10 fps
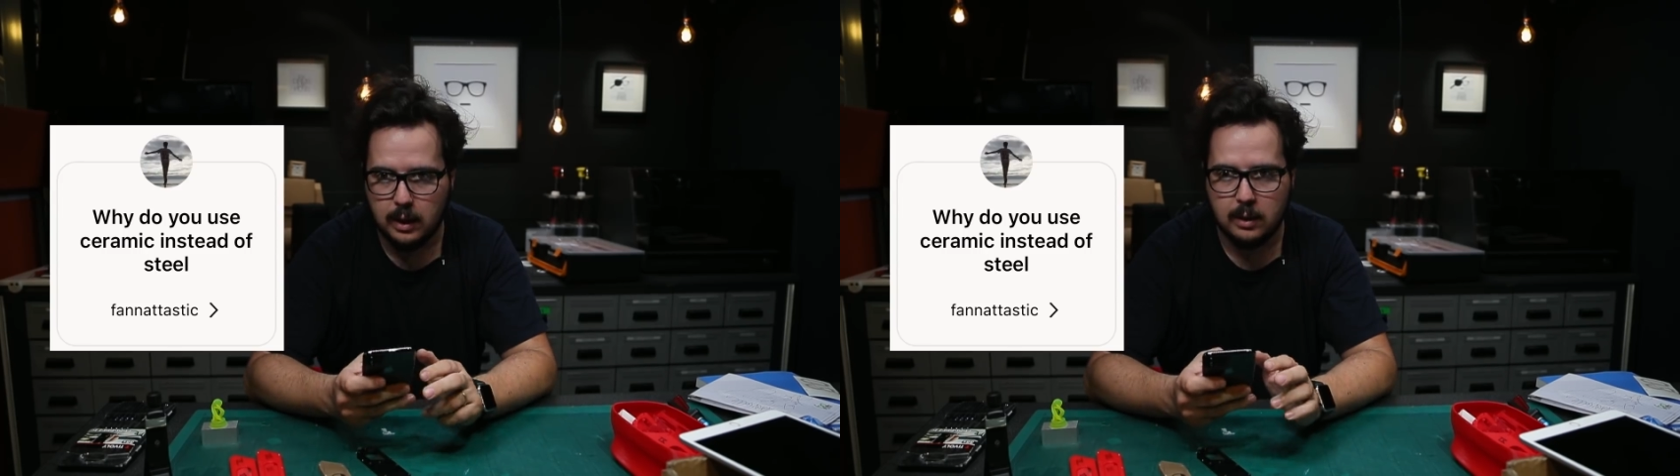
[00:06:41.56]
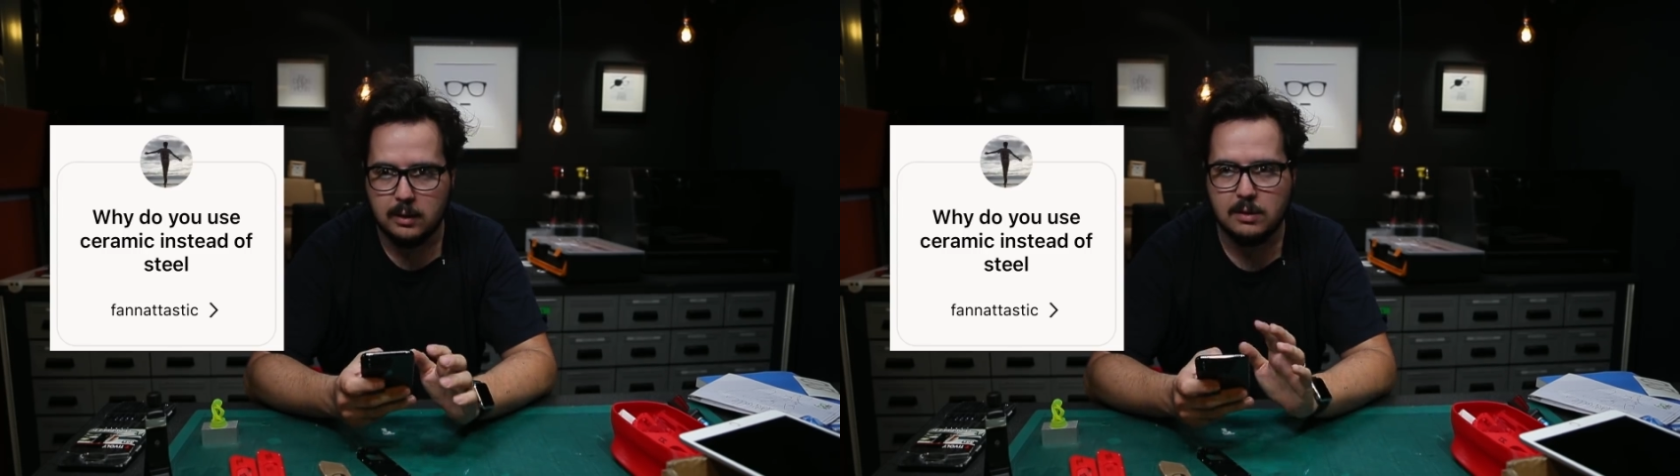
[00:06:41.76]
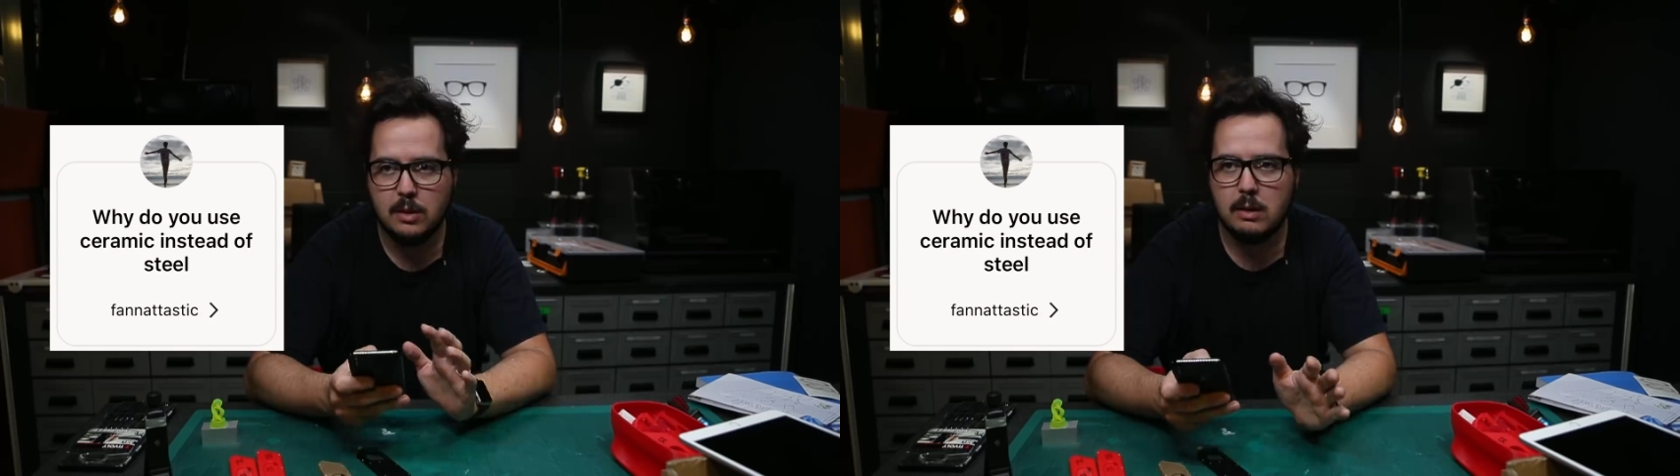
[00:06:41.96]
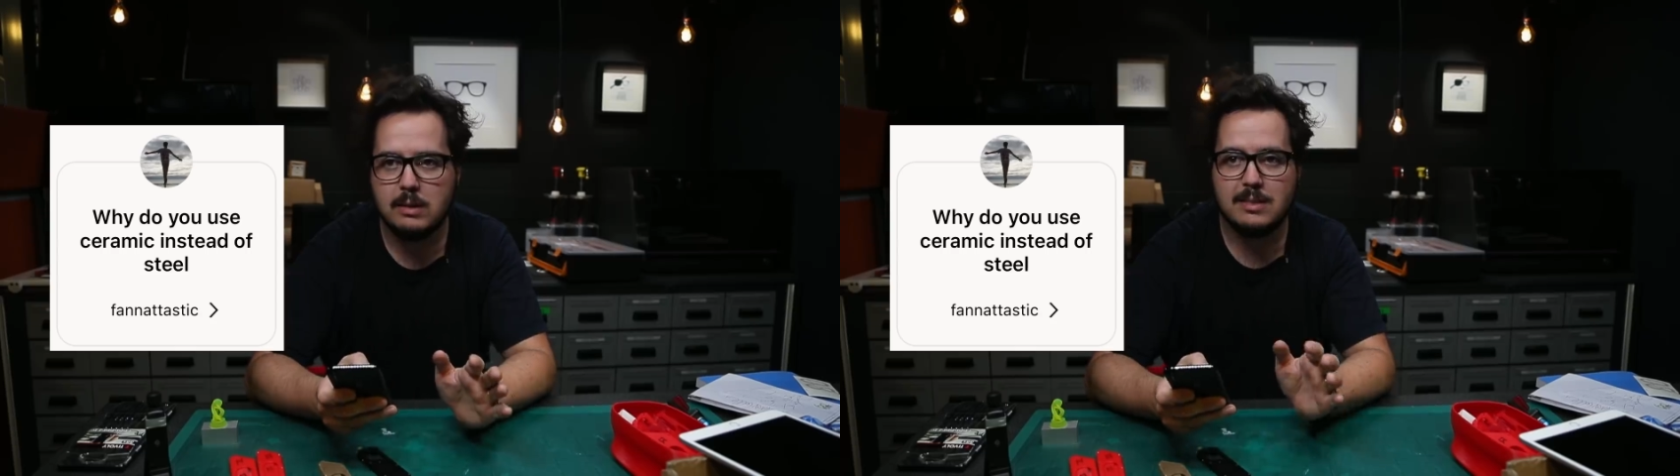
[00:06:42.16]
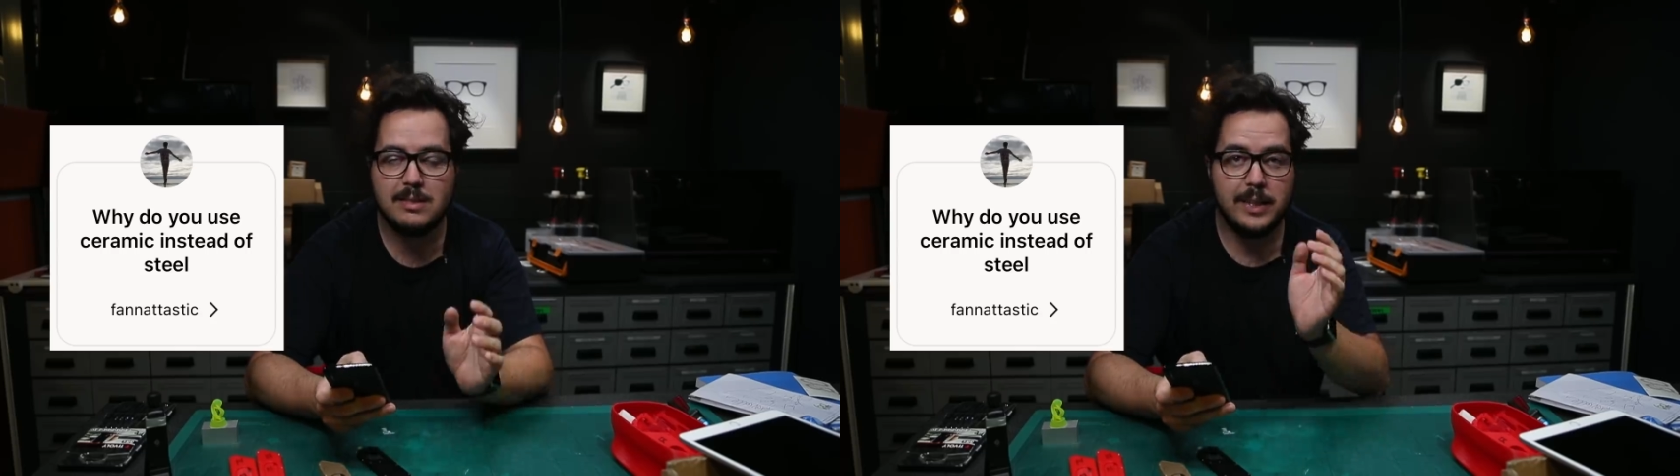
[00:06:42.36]
It's not
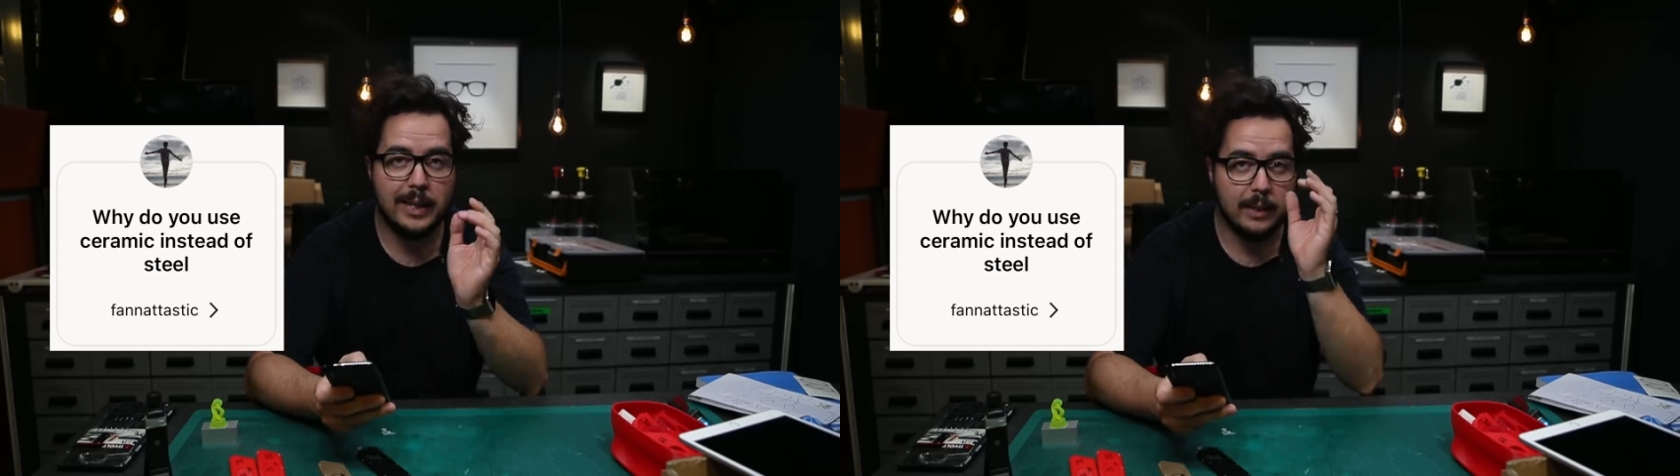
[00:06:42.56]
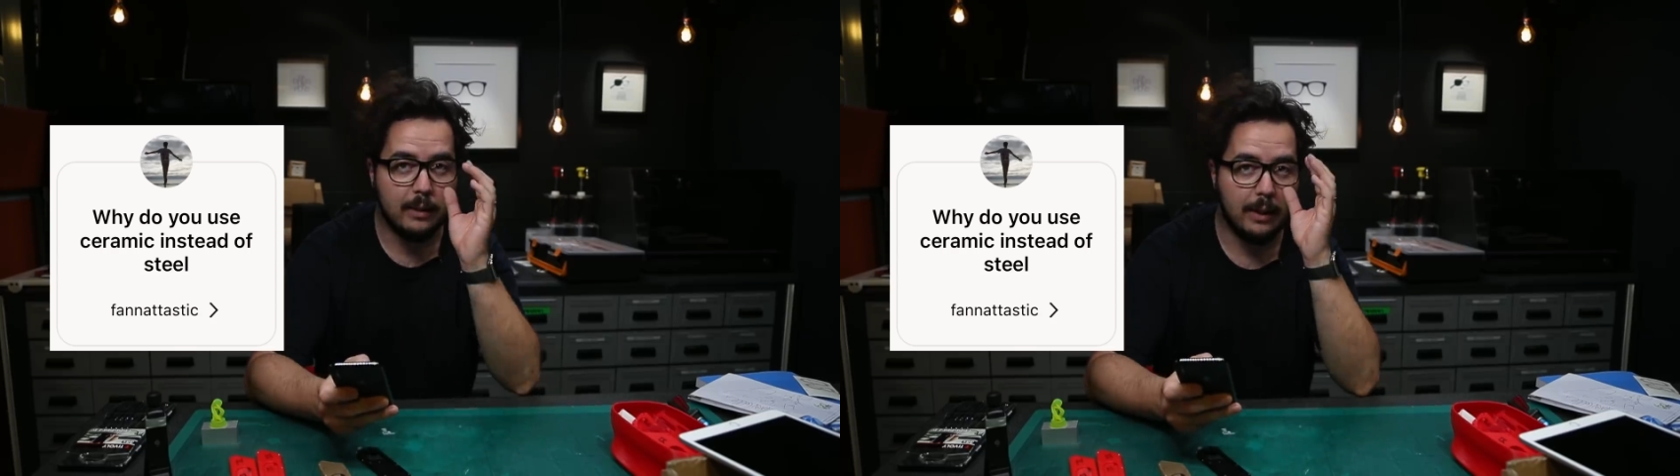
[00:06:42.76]
instead,